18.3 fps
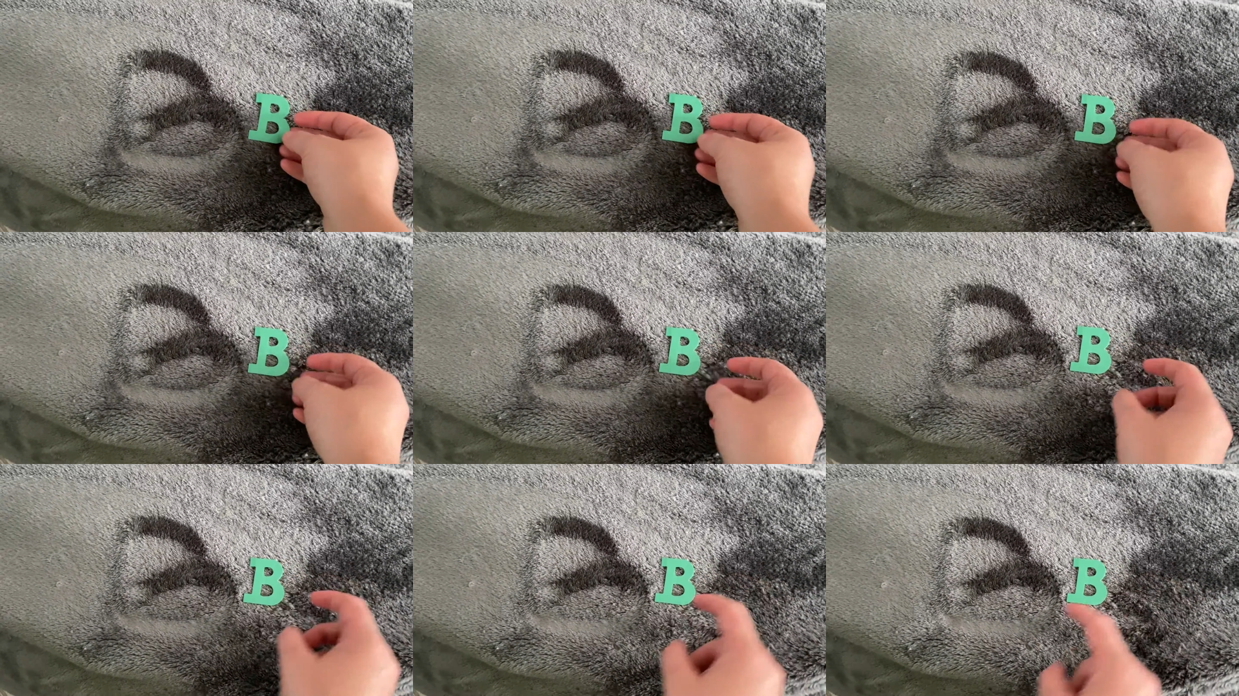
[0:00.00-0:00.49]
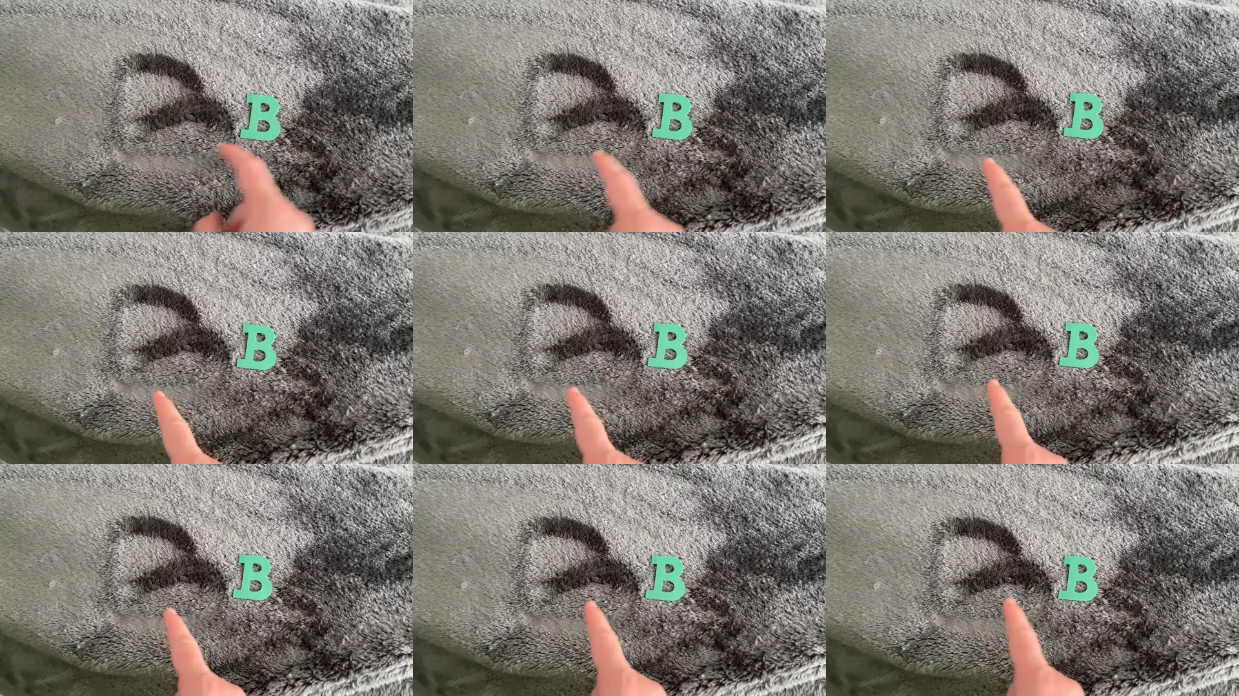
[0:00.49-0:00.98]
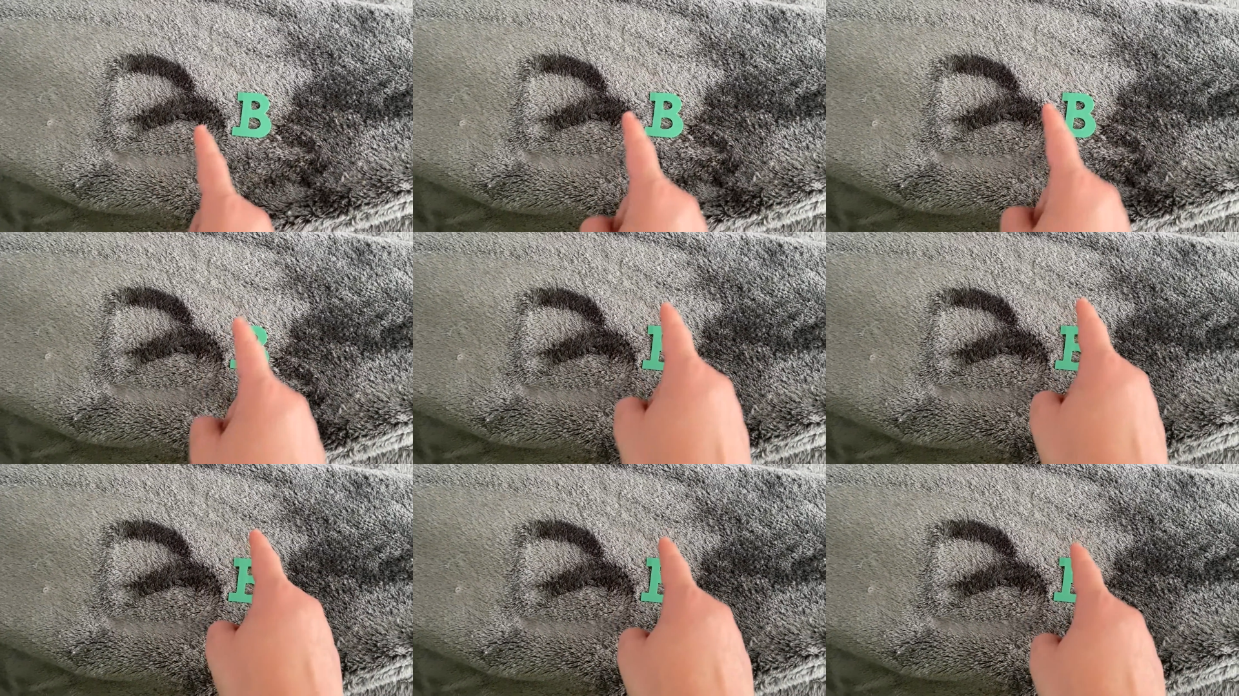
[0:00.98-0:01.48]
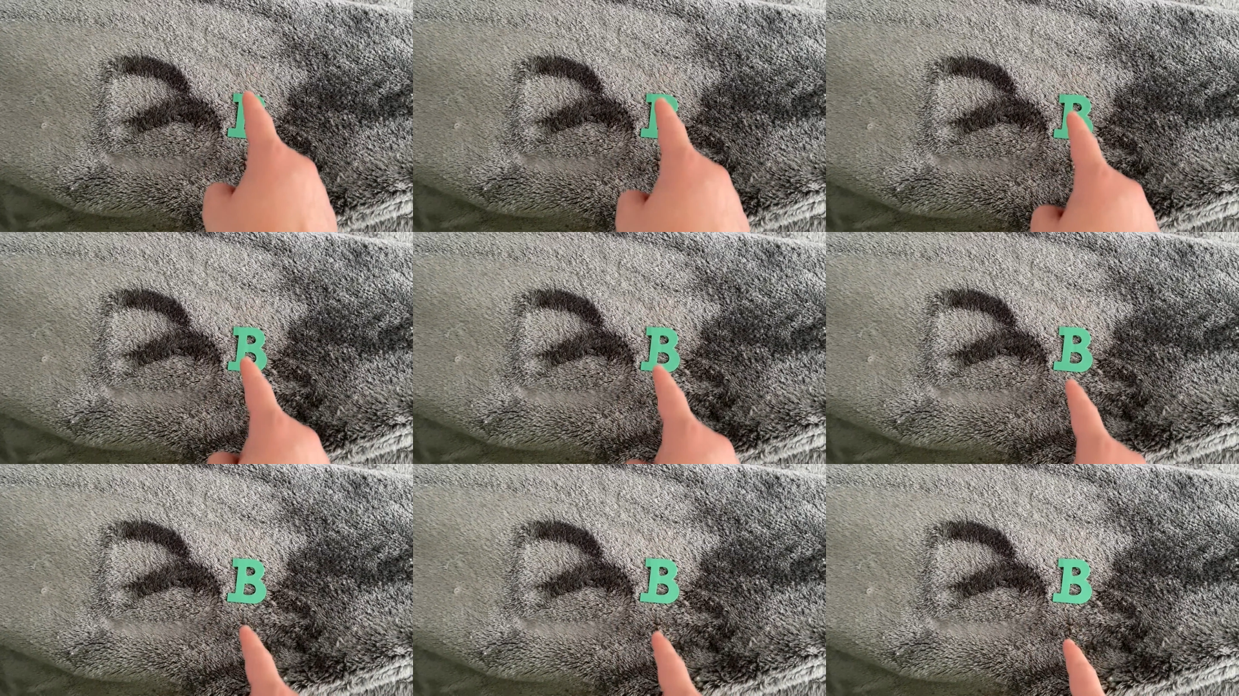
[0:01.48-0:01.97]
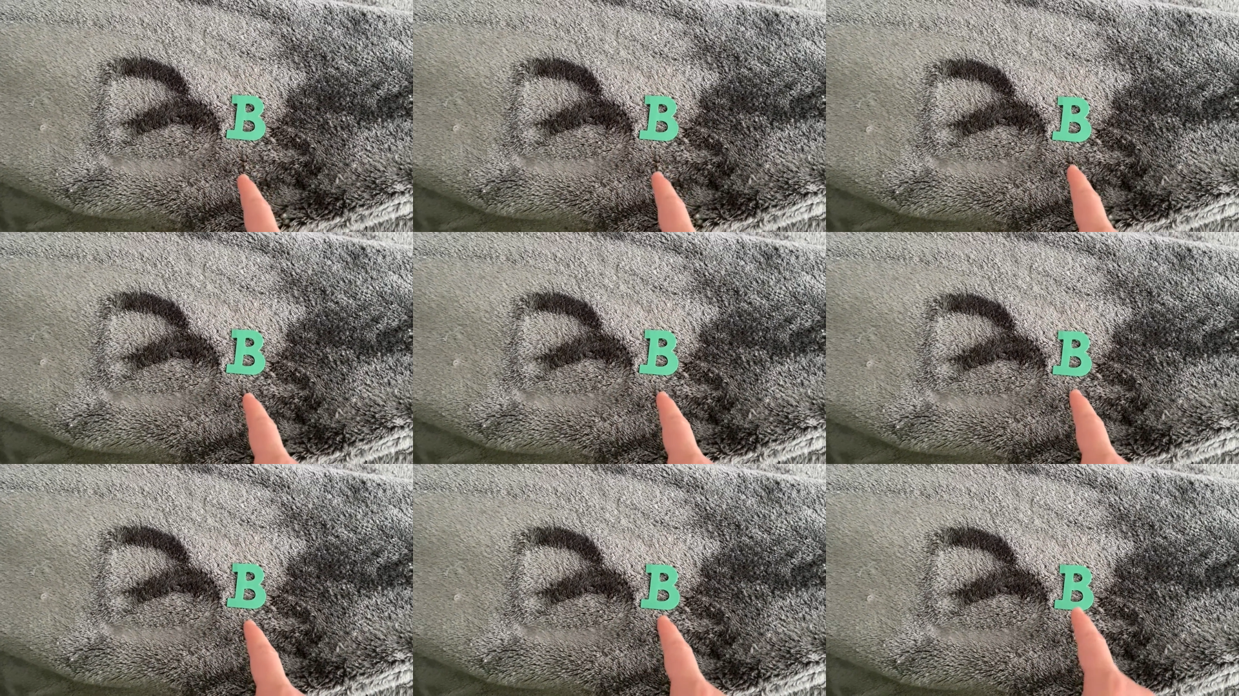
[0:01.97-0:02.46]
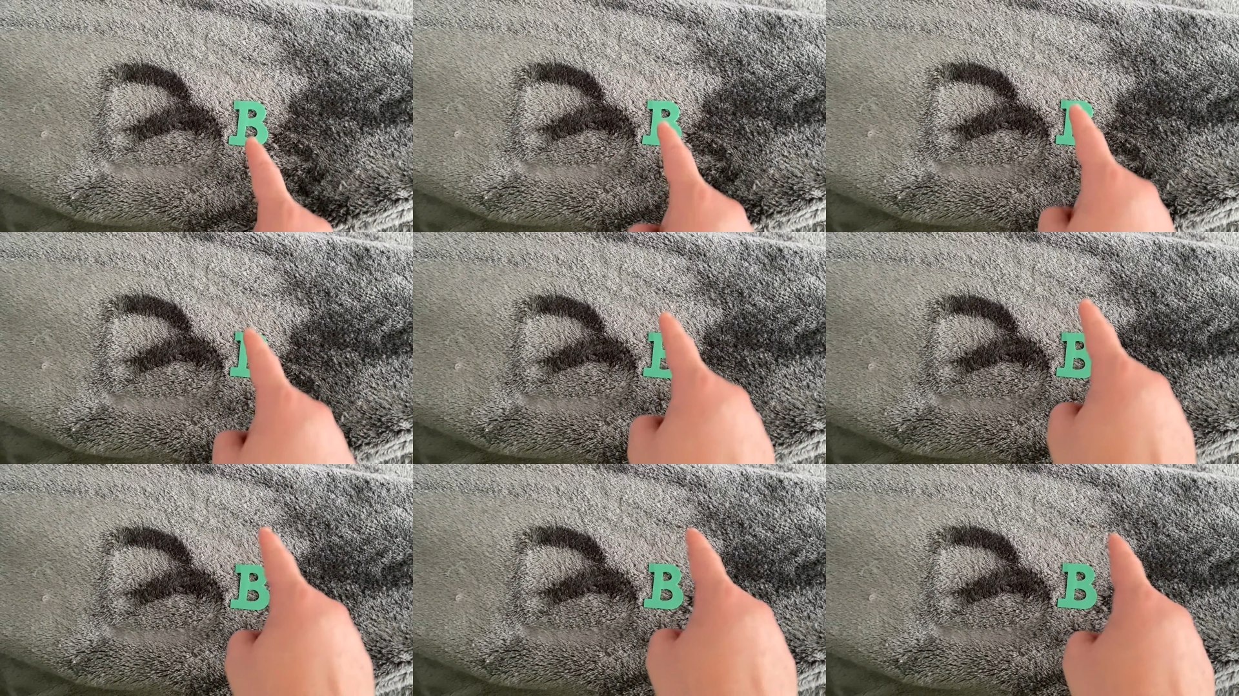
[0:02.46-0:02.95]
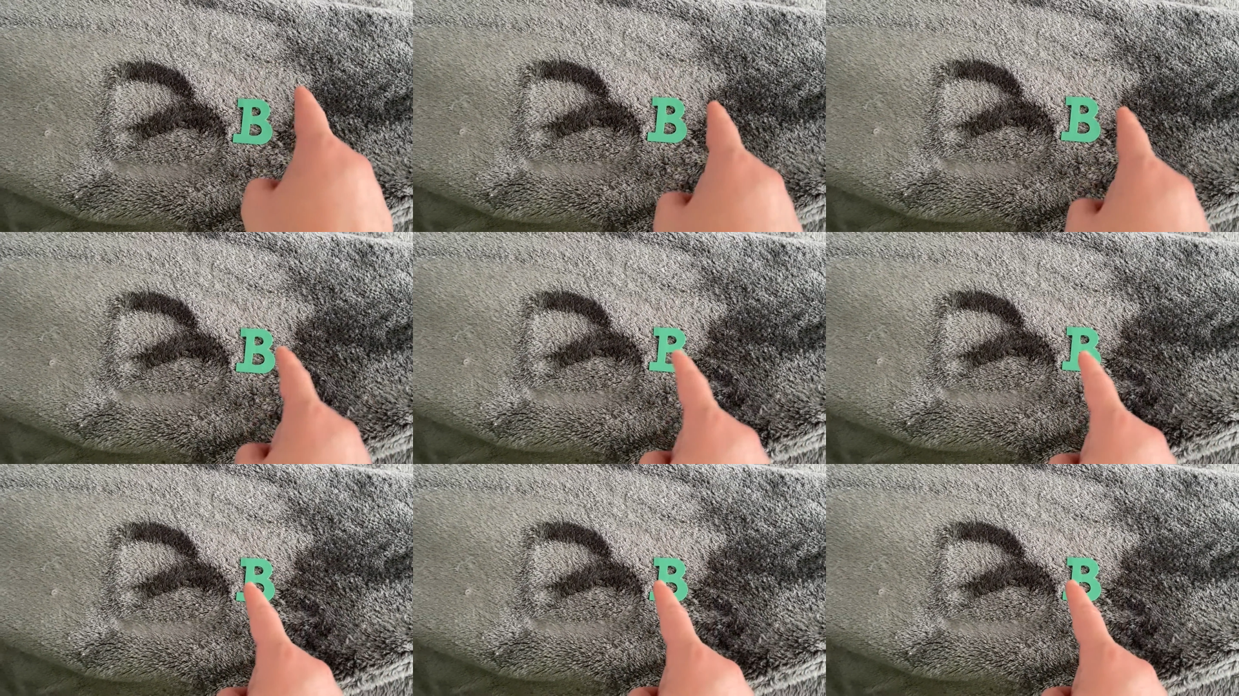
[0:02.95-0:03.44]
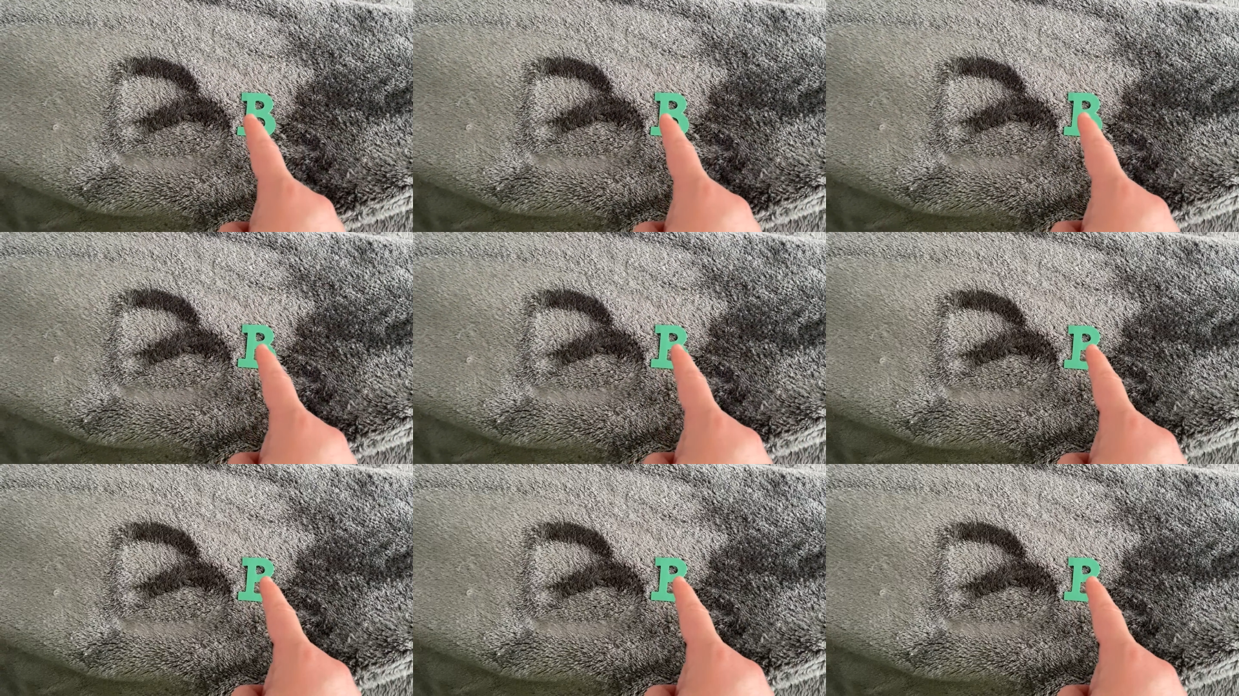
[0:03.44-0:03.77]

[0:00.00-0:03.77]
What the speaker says: No face is visible, so there are no lips to read.